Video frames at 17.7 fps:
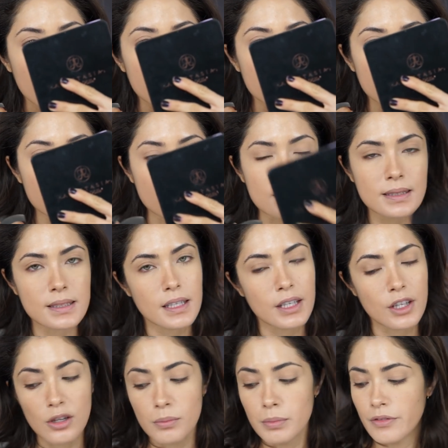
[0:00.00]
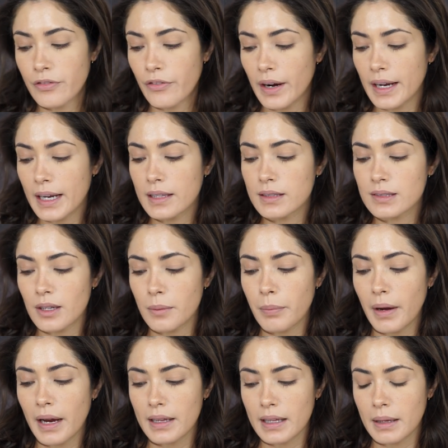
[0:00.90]
It just needs to heal before I can
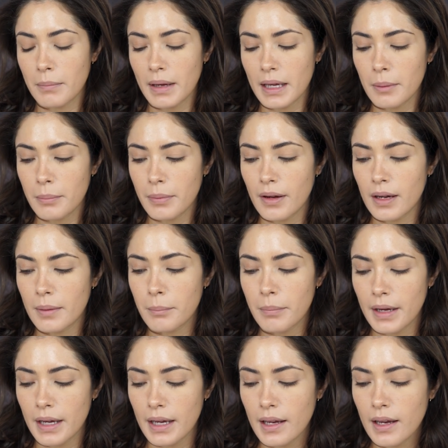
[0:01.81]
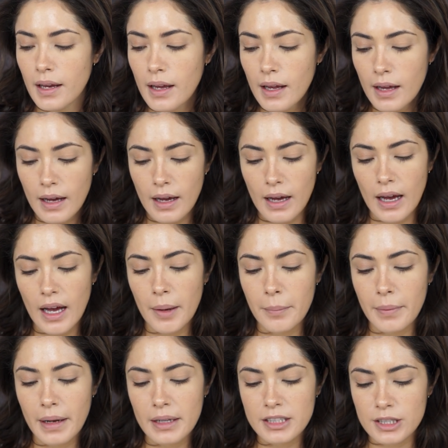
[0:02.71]
start piling makeup on, but
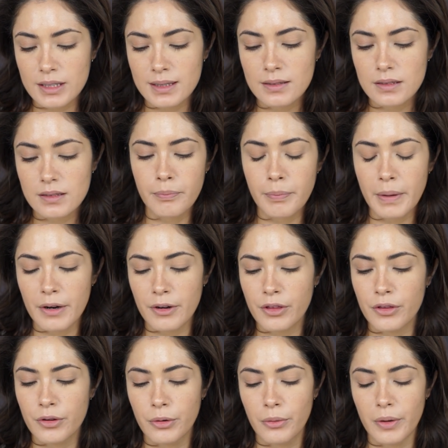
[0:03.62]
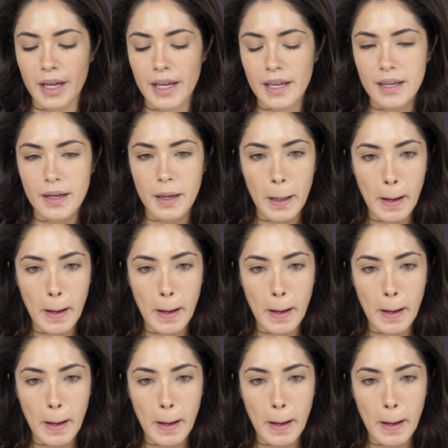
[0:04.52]
I'm gonna just bear through it.